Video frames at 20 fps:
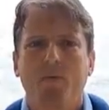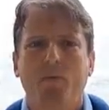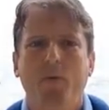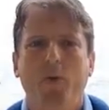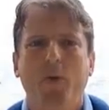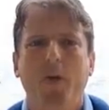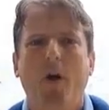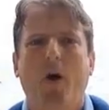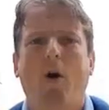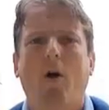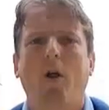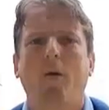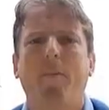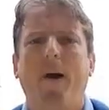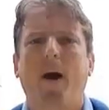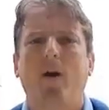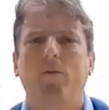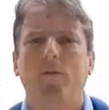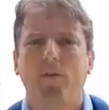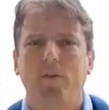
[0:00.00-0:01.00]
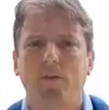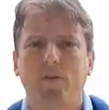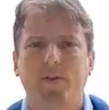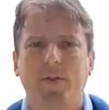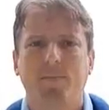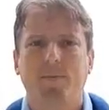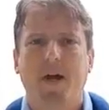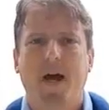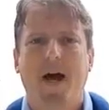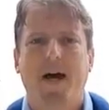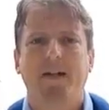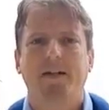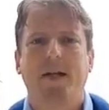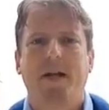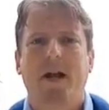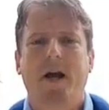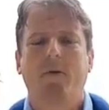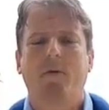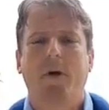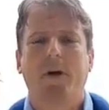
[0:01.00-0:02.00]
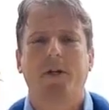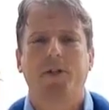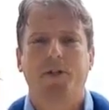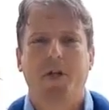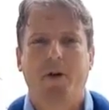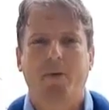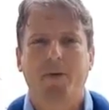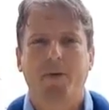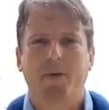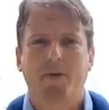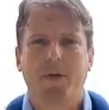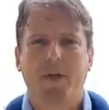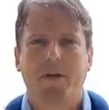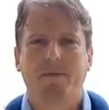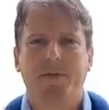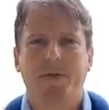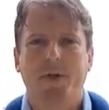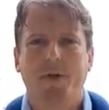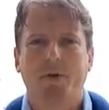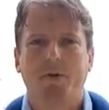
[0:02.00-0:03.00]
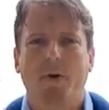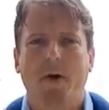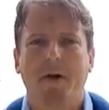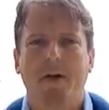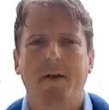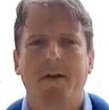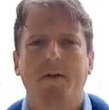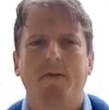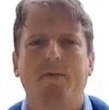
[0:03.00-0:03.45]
really all about some content I want to share with you and give to you.